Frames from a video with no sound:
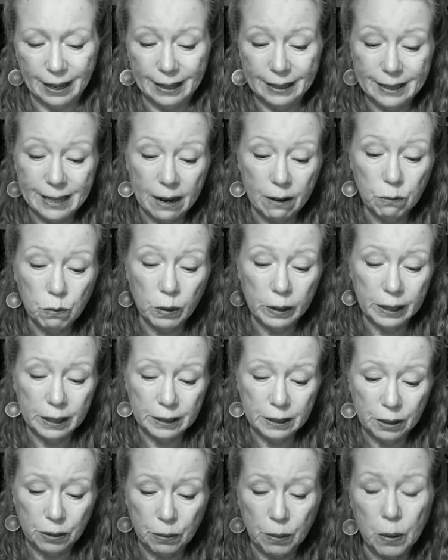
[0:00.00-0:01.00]
Dev wanted
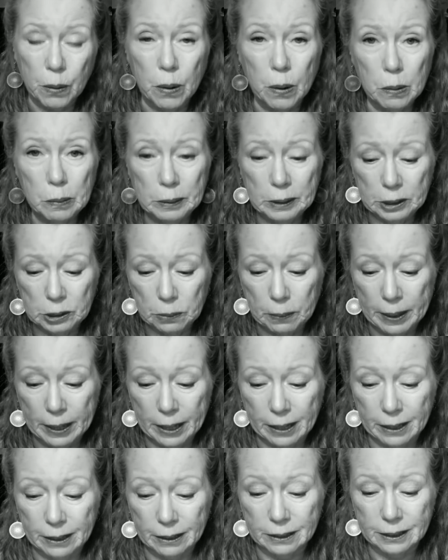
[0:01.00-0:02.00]
to throw homeless
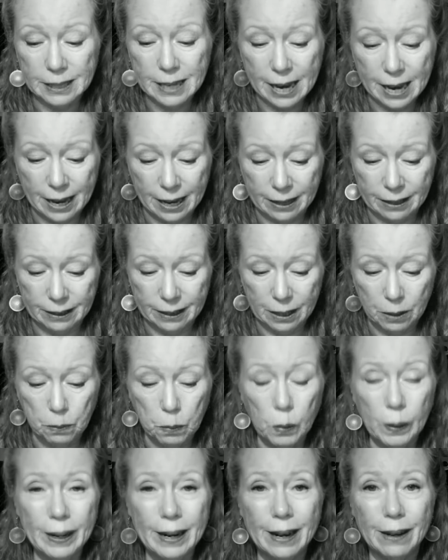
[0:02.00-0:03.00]
man a 10 and
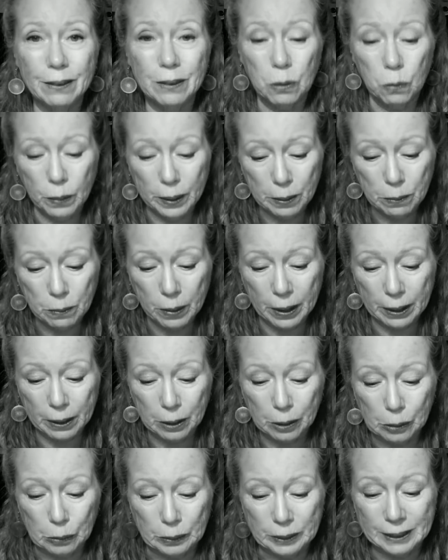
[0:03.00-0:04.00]
point out the
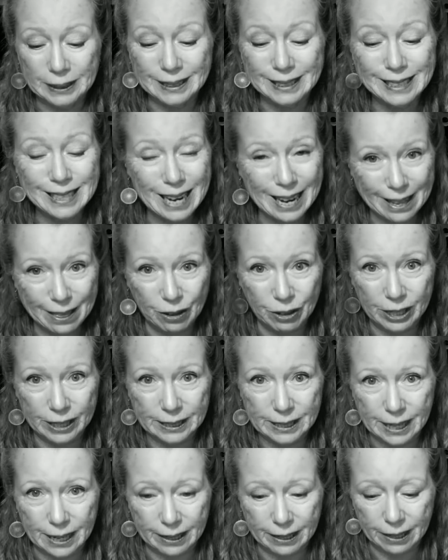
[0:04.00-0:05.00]
windbreaker was neither
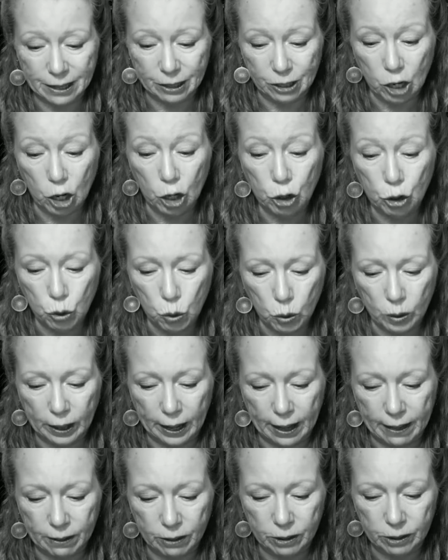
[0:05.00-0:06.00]
Italian nor
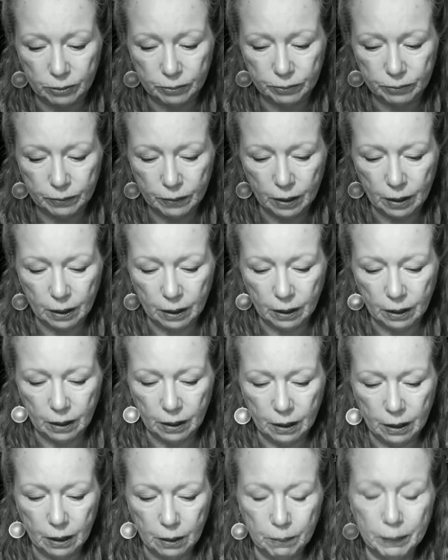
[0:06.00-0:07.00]
leather.
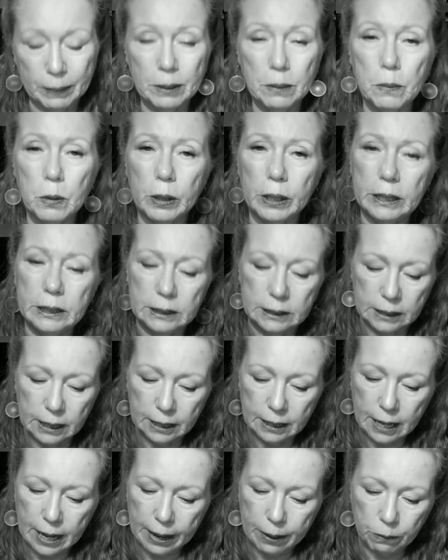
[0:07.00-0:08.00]
But the morning
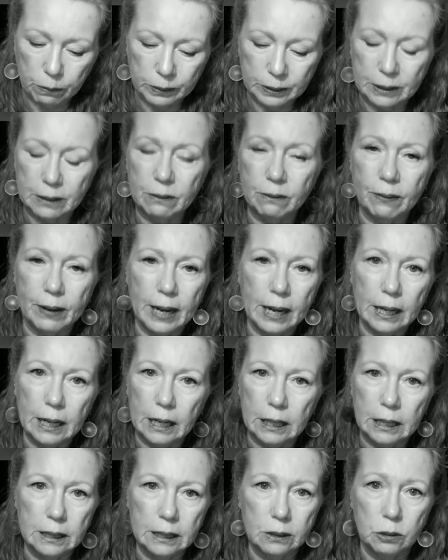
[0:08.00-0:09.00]
sunlight was
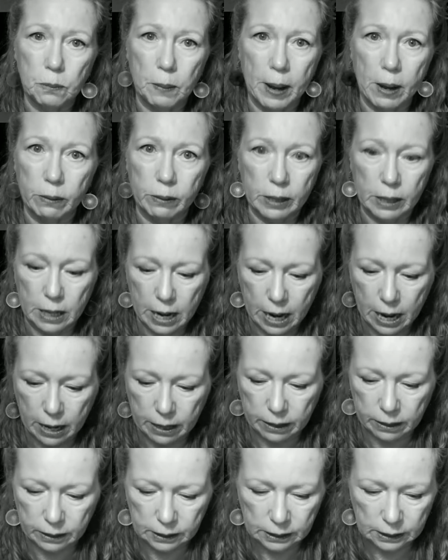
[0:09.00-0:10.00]
invading his pounding
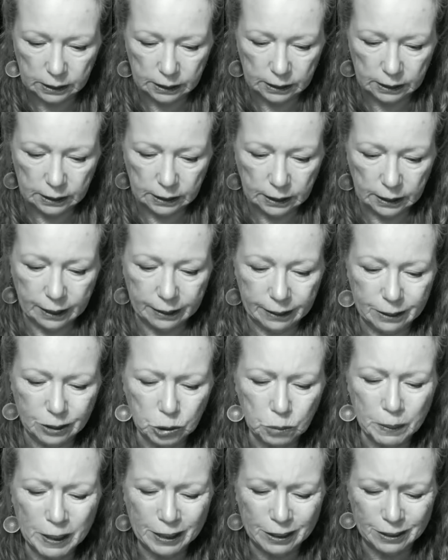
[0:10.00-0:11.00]
head, and the
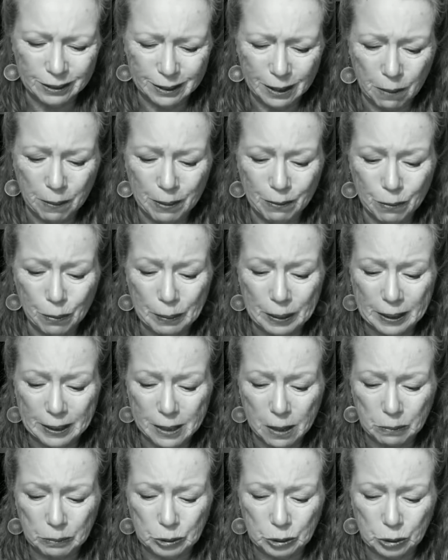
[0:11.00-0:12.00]
smells coming from the
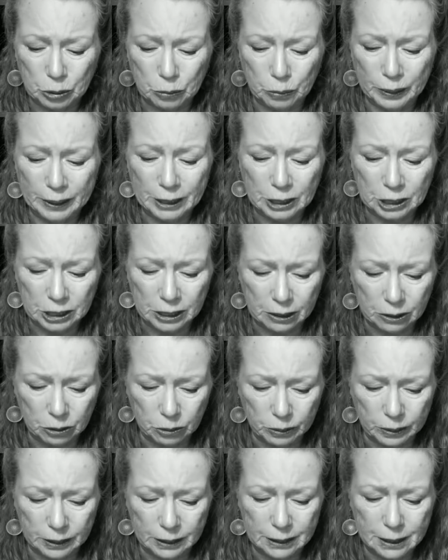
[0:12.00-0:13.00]
dumpster reached into
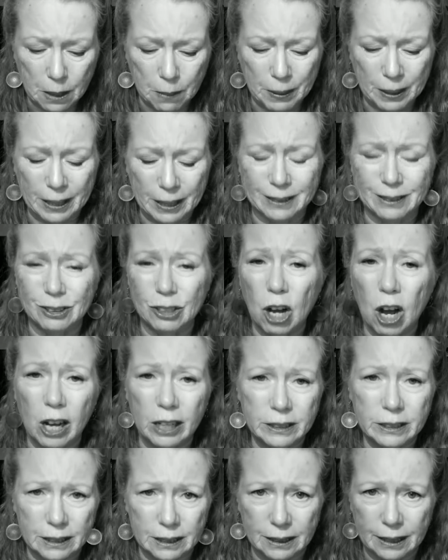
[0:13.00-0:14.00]
his stomach and
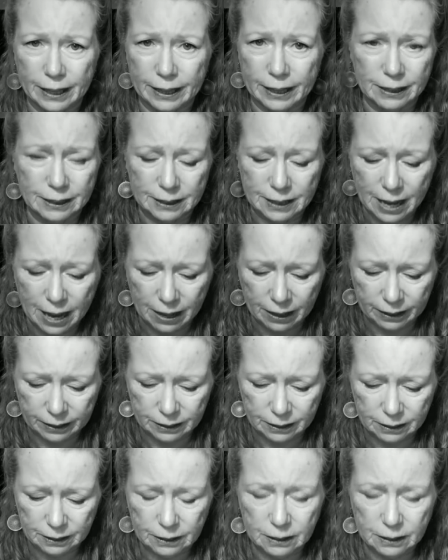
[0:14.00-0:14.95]
tossed it like a salad.